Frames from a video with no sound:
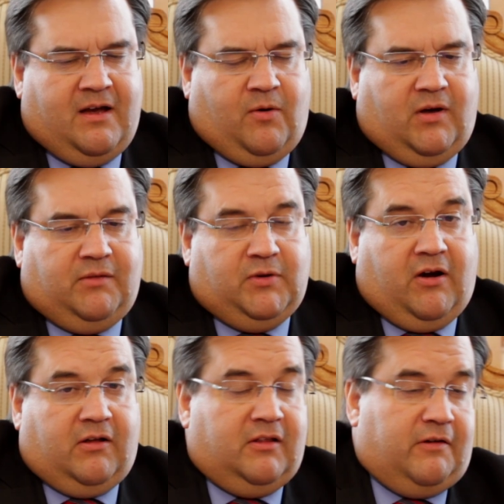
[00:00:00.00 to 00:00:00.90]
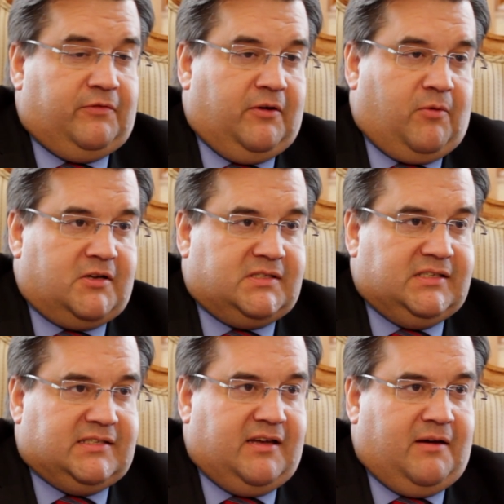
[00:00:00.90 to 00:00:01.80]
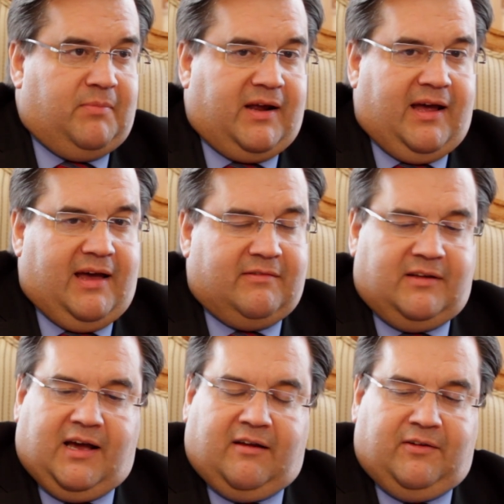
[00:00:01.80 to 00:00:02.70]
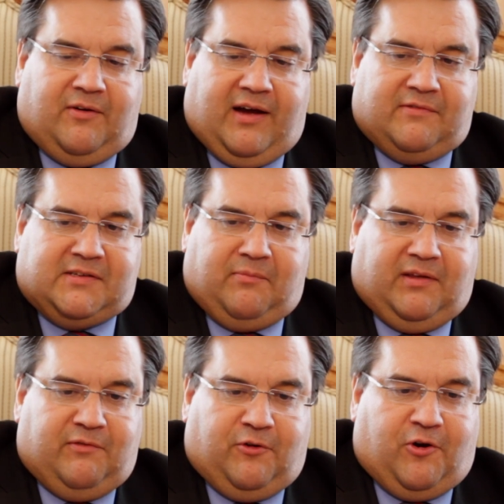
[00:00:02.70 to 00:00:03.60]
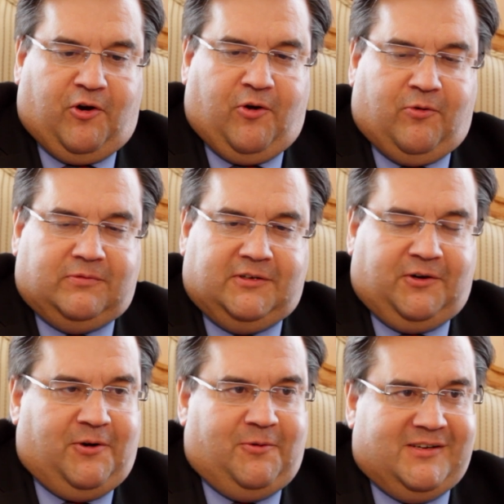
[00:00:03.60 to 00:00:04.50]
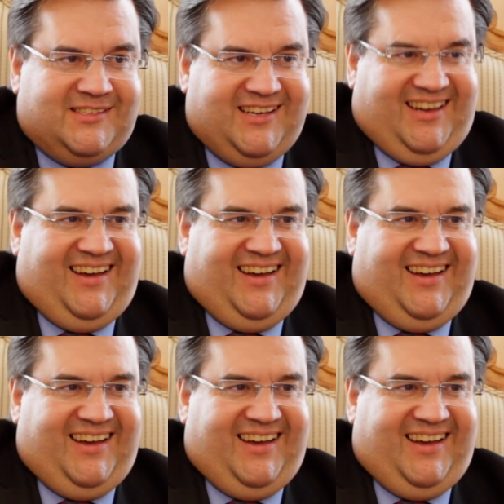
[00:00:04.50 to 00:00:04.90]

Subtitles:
Well, we all love the rusty stuff, but I have something for Coco. Coco was...